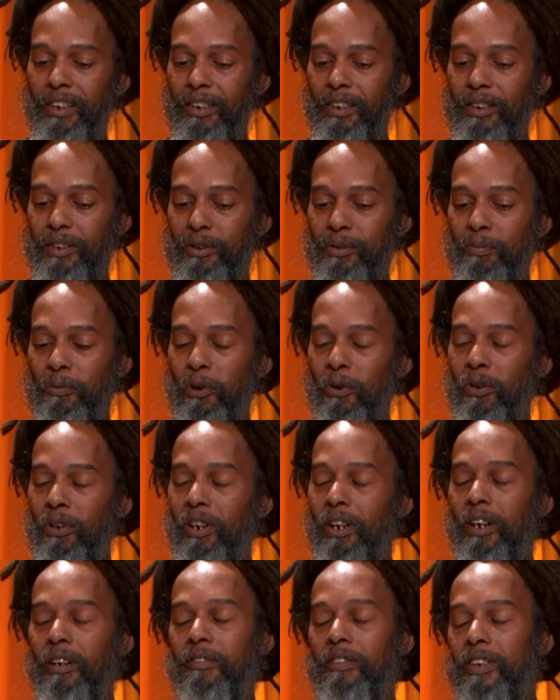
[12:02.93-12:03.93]
it's more
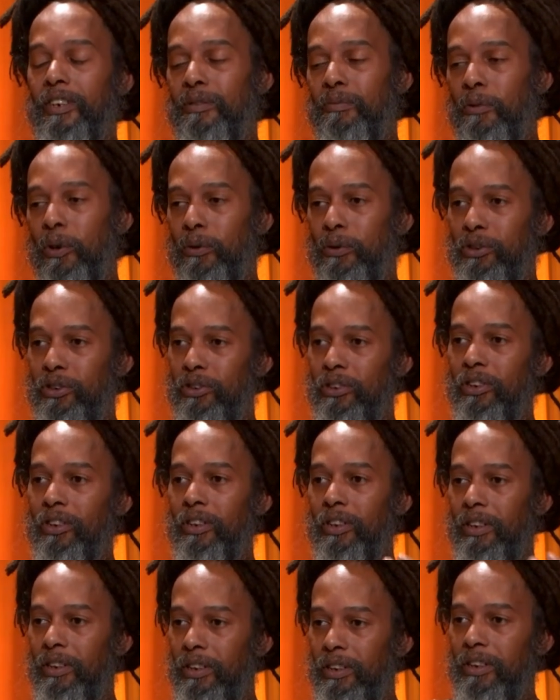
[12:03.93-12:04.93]
of an
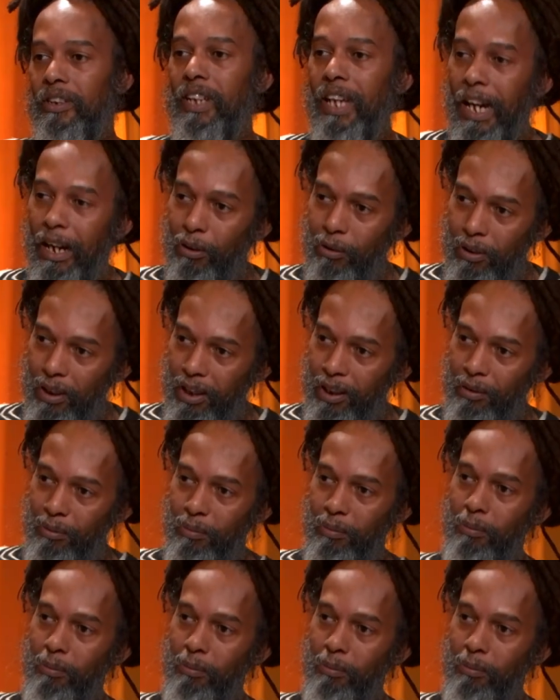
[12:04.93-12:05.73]
emotional outlet,